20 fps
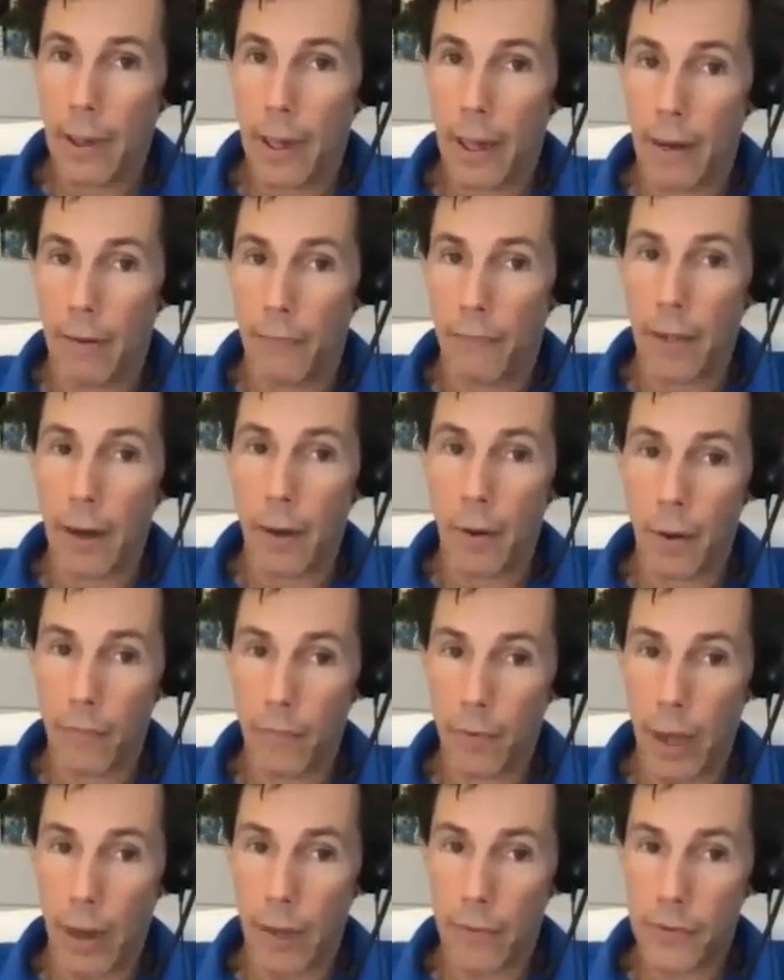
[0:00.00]
And if they don't have
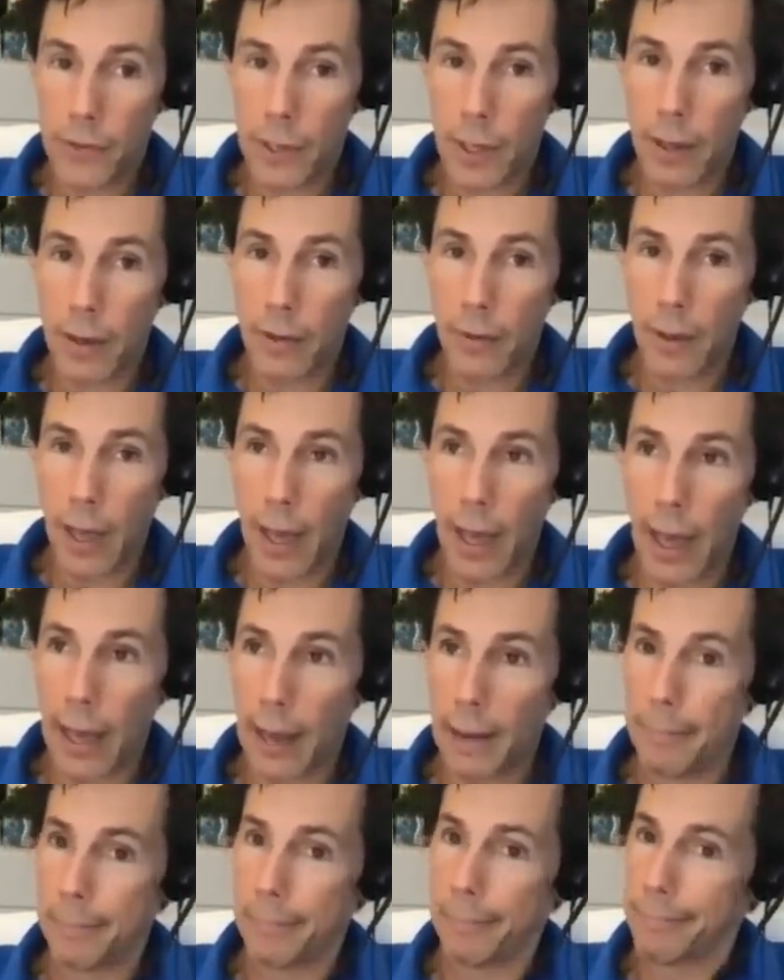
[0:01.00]
a lot of skin in the
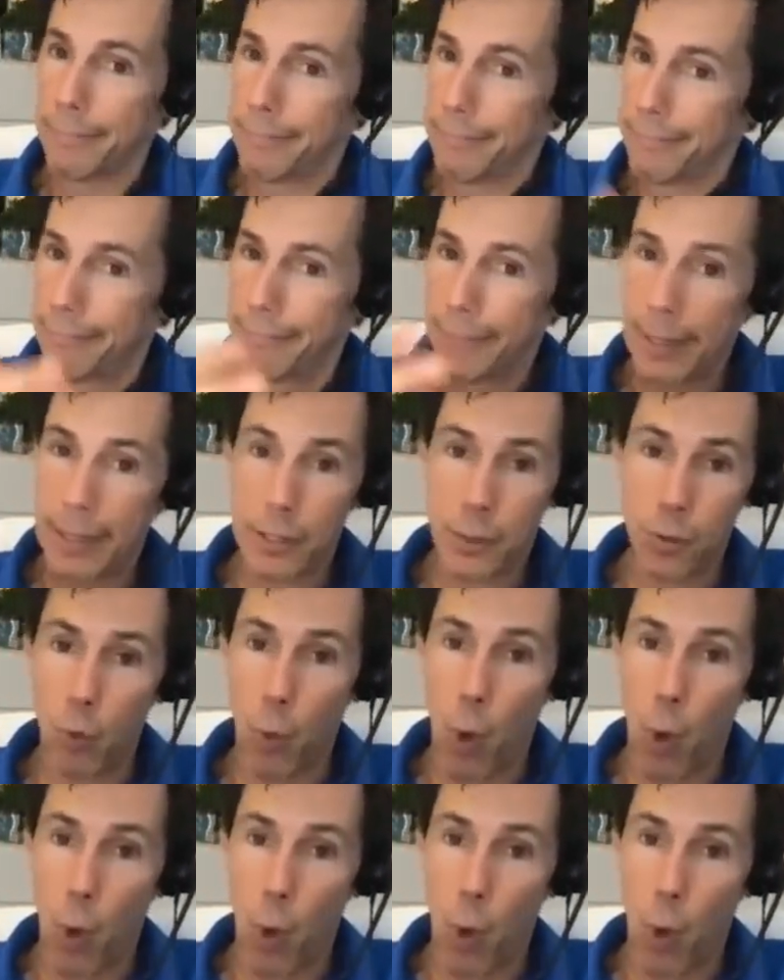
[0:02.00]
game, they just